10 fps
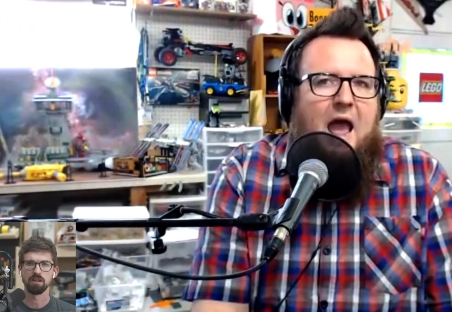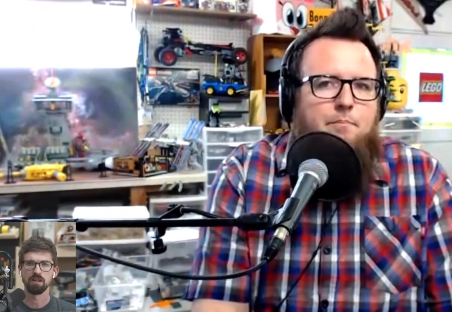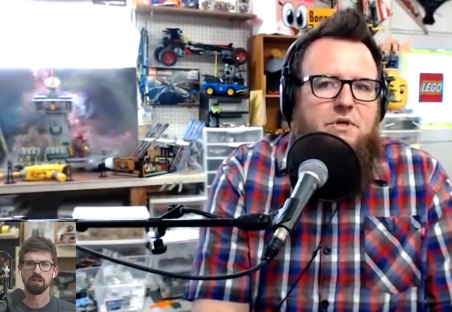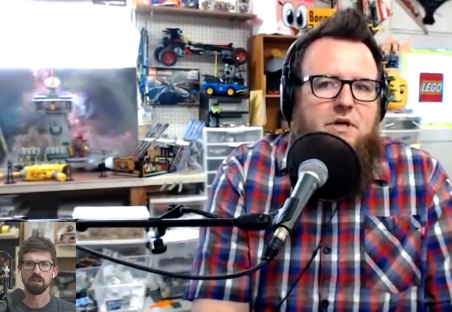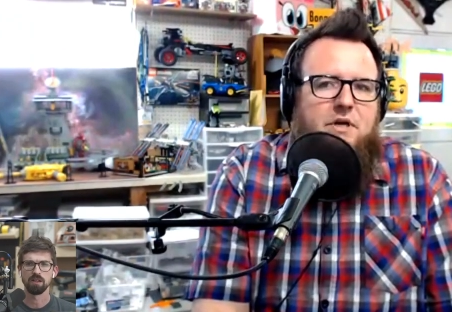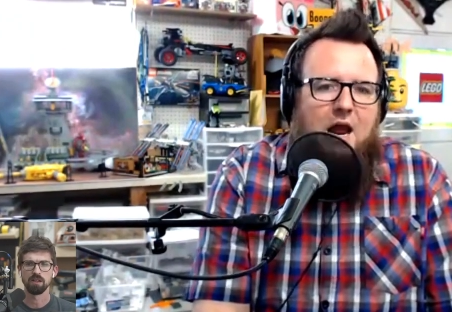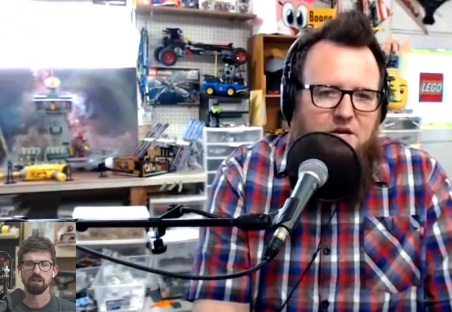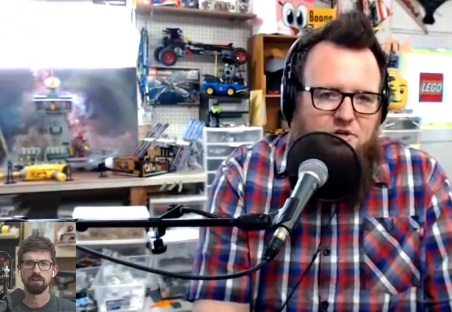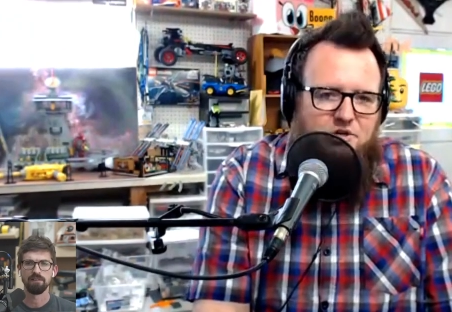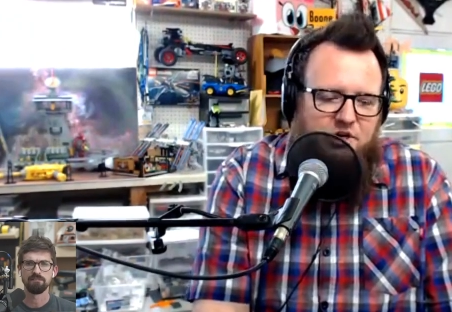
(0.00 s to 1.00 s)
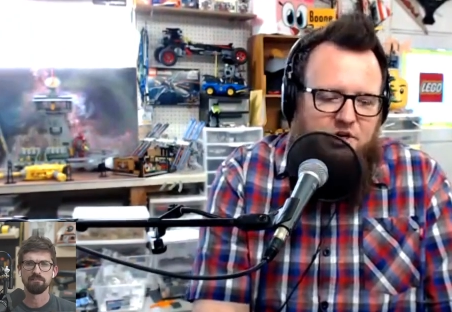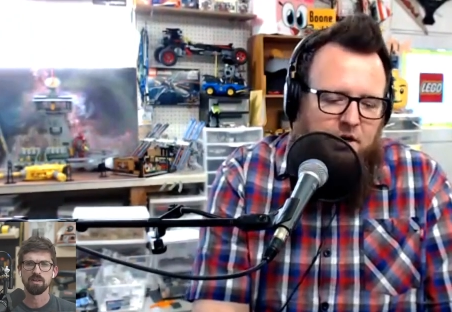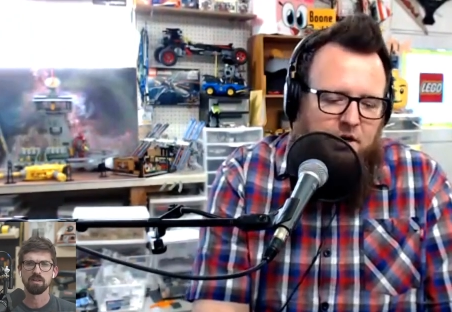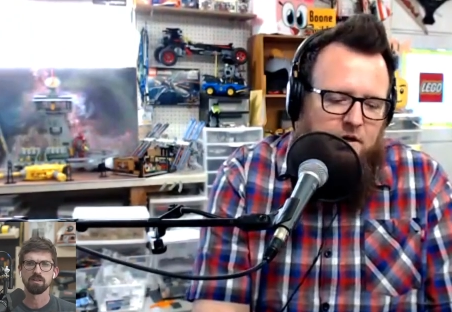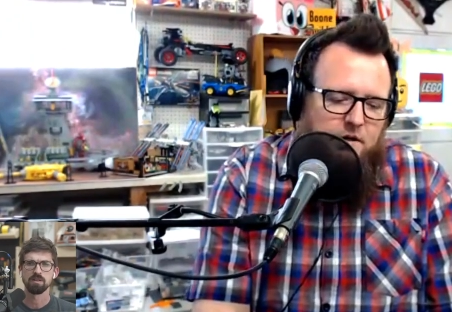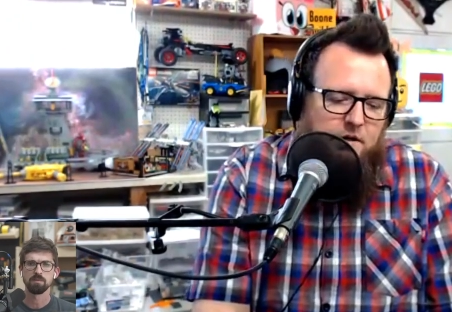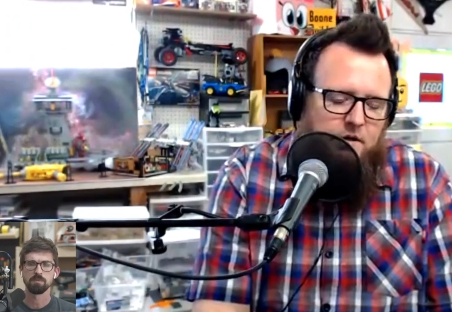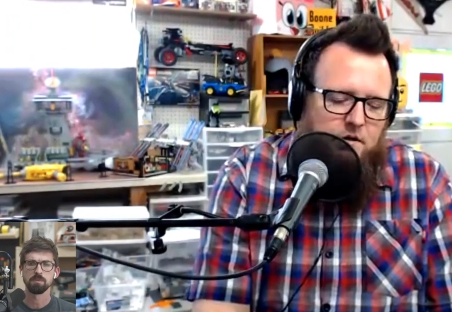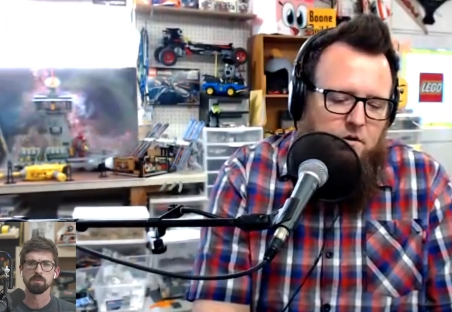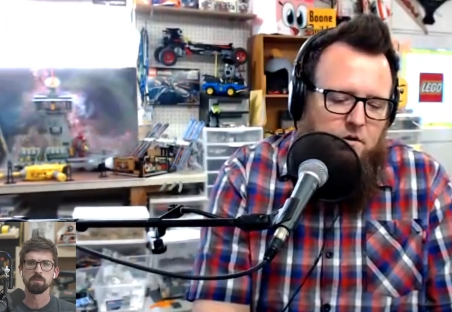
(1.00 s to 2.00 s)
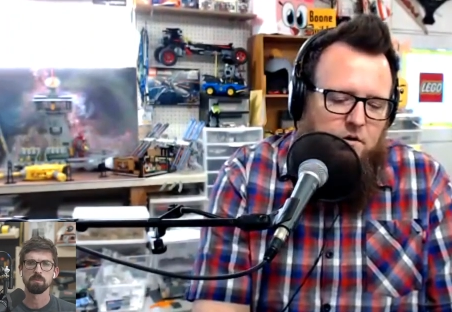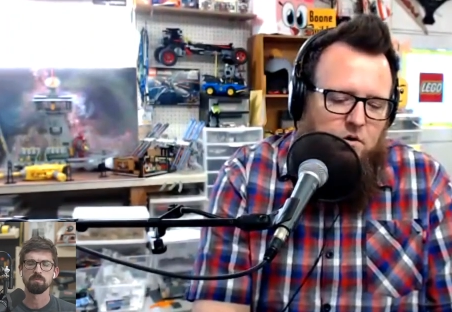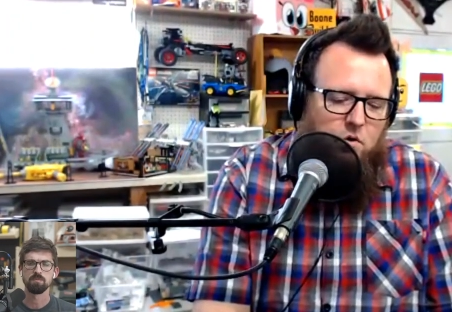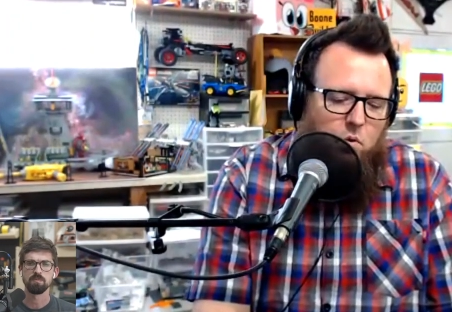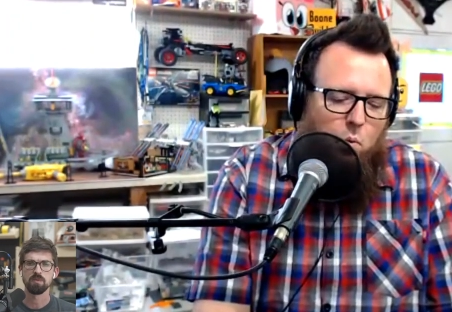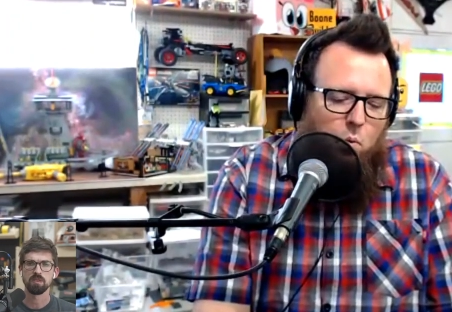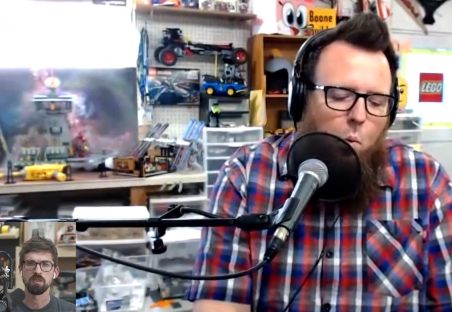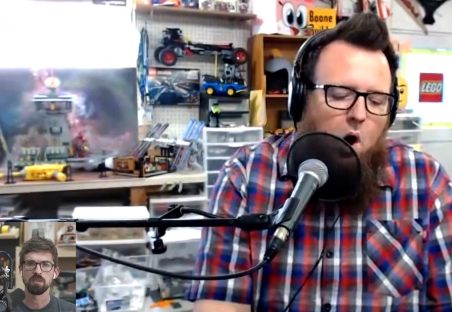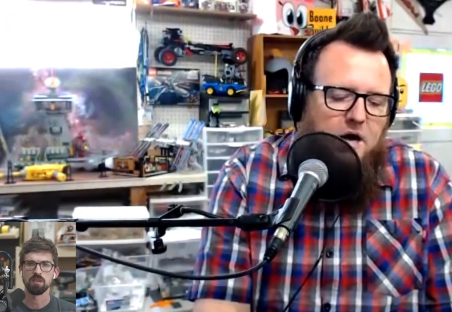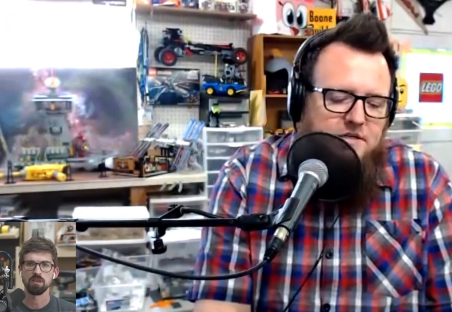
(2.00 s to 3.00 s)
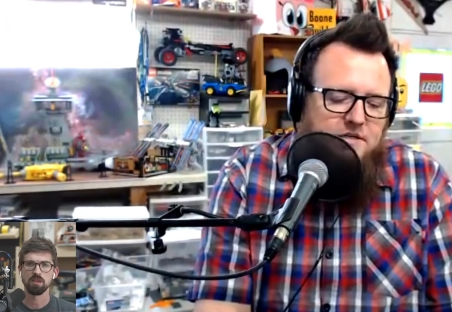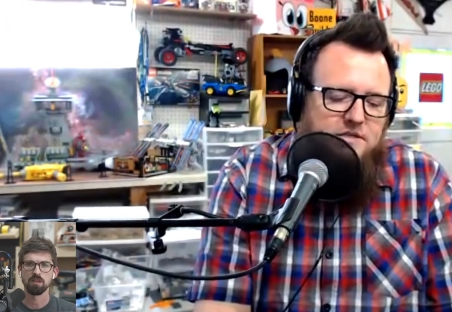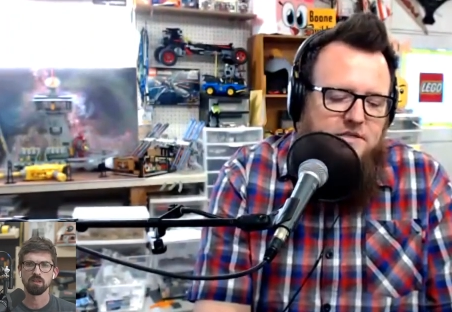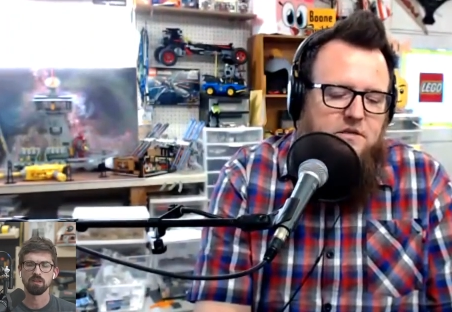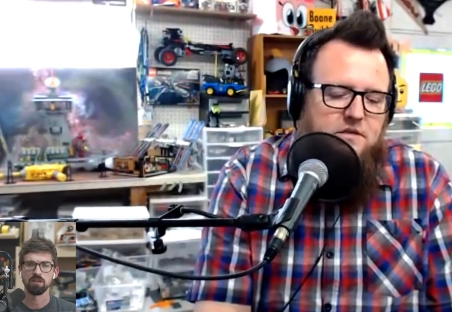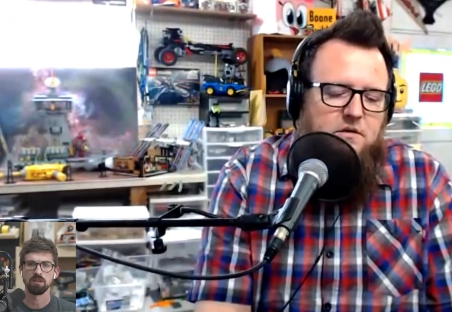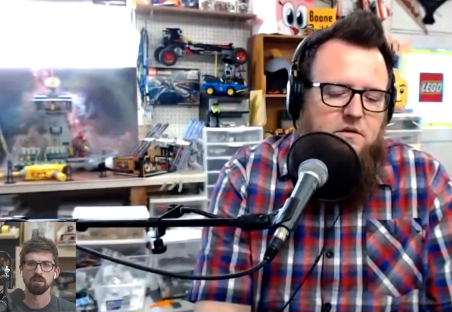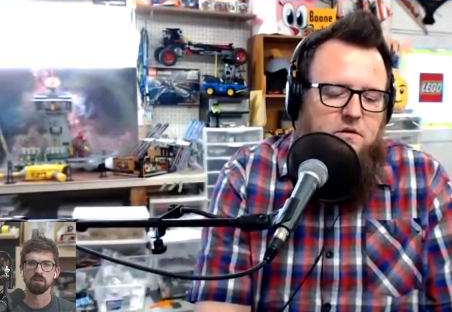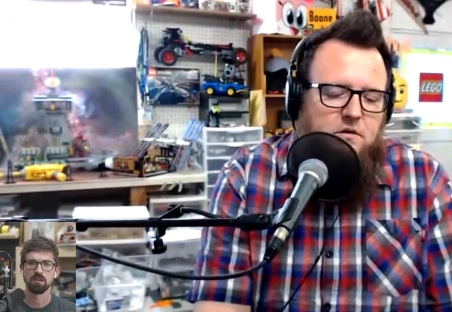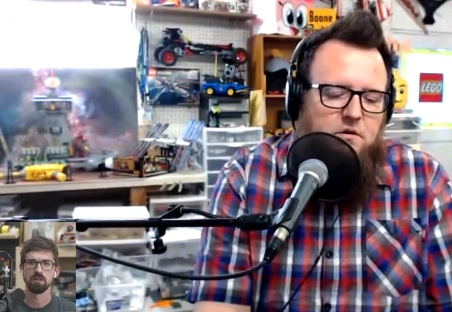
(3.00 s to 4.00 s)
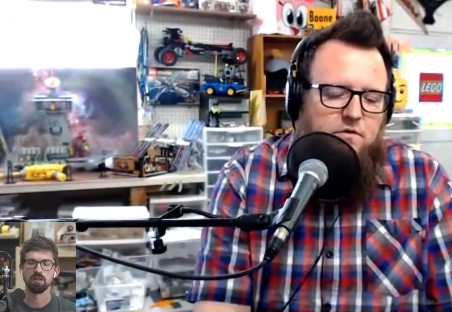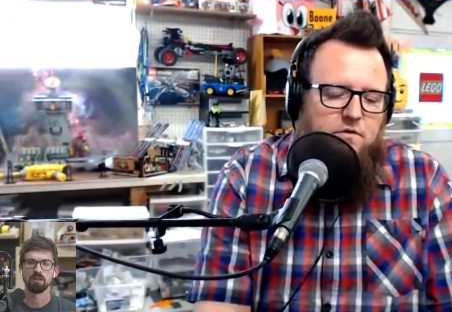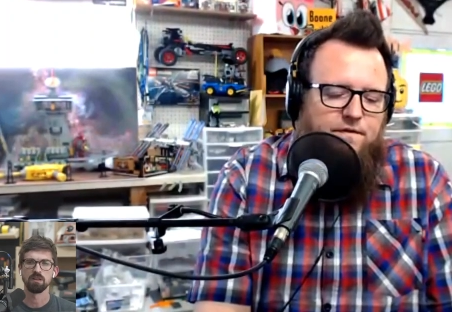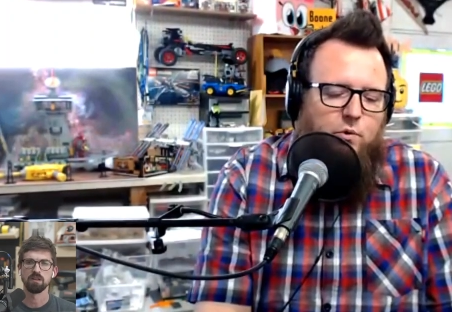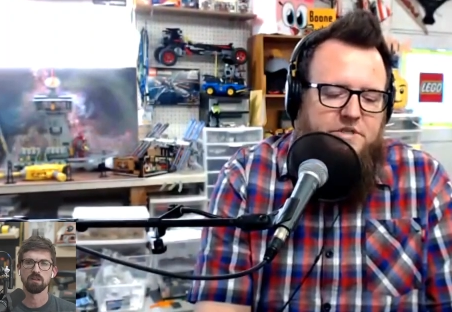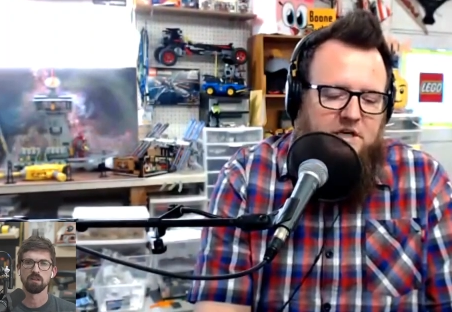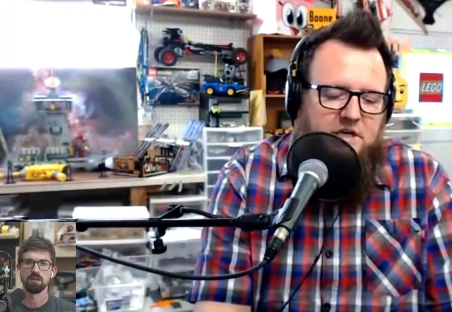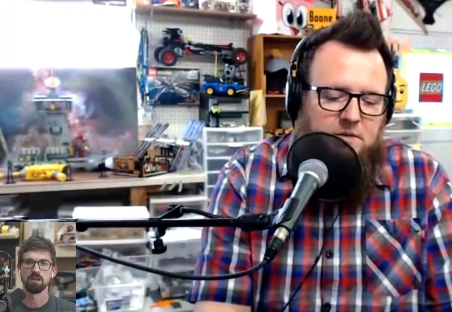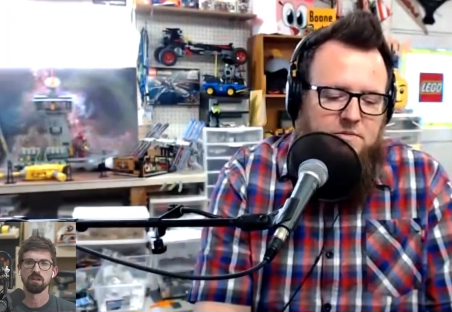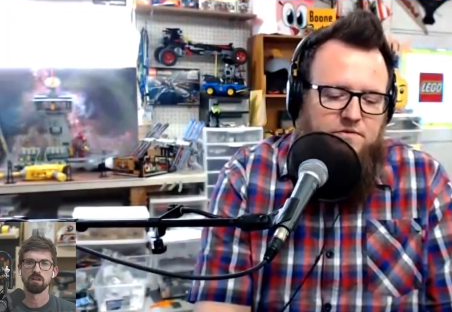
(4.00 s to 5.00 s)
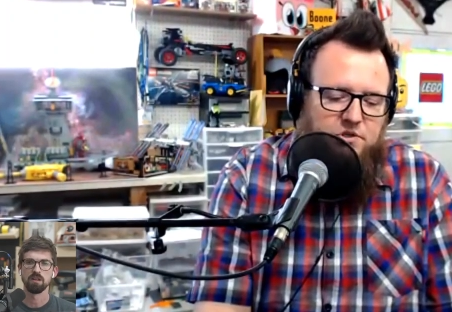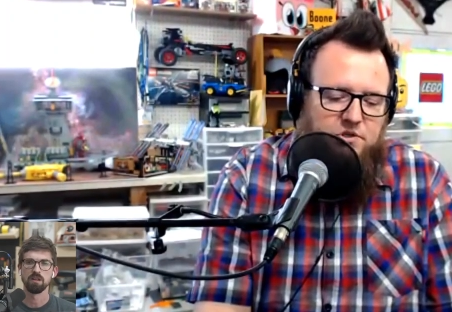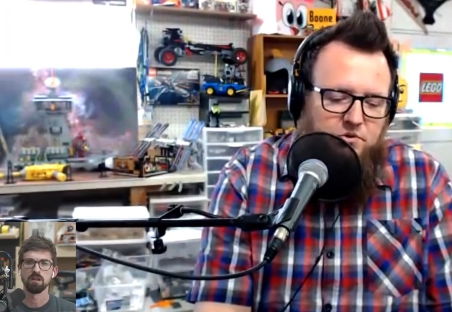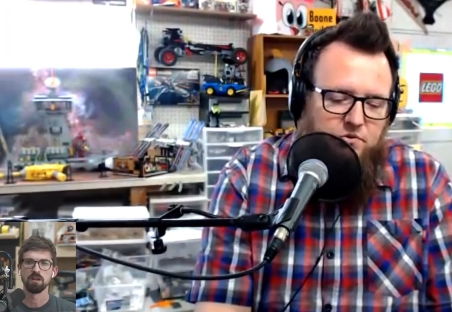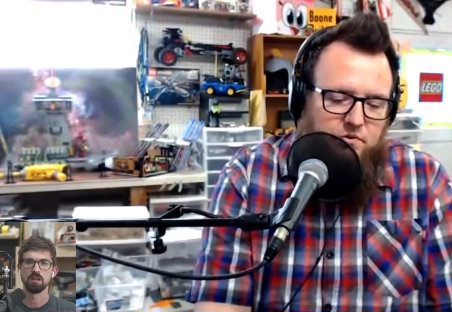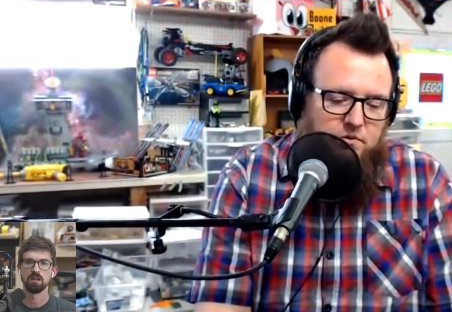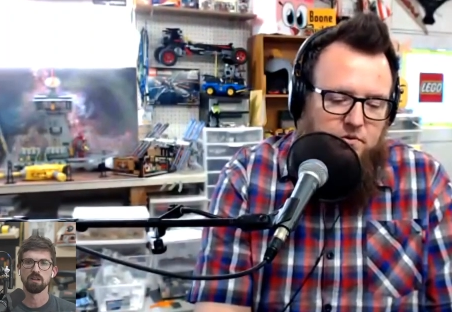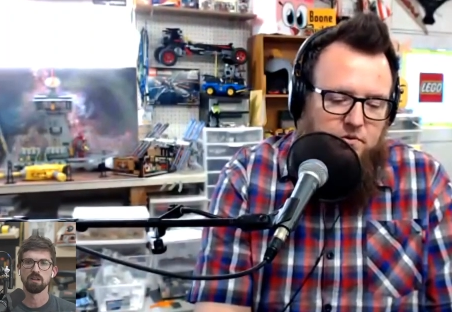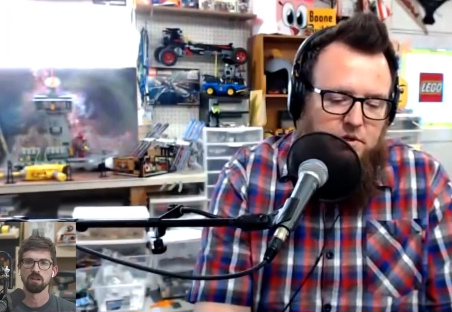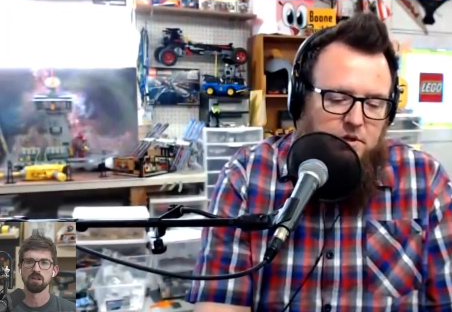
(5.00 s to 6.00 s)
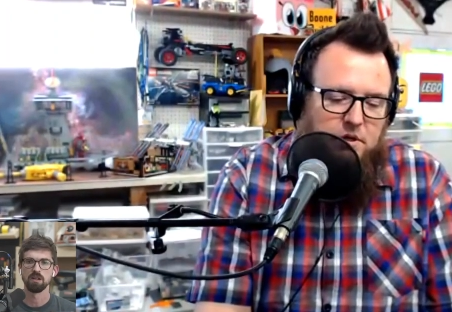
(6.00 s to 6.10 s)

Speaker 1: The application was for teams of two.